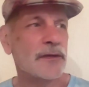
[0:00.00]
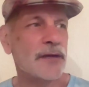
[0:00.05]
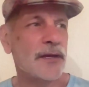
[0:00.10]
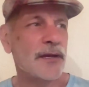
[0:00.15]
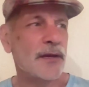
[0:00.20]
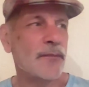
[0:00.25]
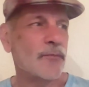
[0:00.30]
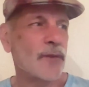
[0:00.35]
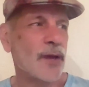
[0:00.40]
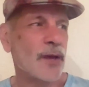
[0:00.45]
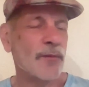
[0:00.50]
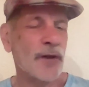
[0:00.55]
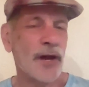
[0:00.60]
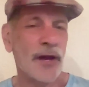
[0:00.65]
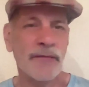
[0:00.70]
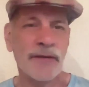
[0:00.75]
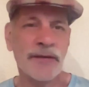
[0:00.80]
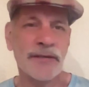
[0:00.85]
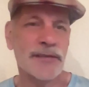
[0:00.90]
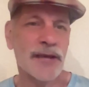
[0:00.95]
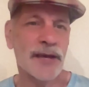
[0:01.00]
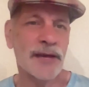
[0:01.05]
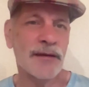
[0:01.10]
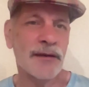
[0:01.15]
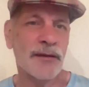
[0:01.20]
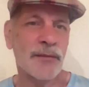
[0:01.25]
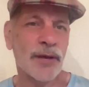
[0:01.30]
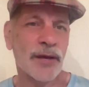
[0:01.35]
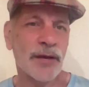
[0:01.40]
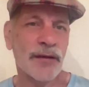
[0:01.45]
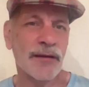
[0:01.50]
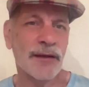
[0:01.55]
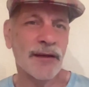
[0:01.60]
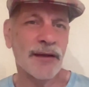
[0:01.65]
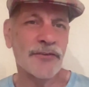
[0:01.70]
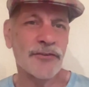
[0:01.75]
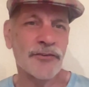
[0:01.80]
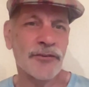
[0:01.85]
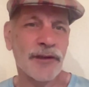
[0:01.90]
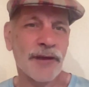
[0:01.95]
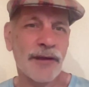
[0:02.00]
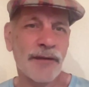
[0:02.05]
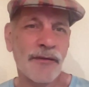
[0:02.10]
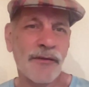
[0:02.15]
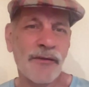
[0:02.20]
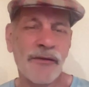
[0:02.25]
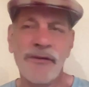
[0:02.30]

And I'm, I'm kind of excited about it, actually.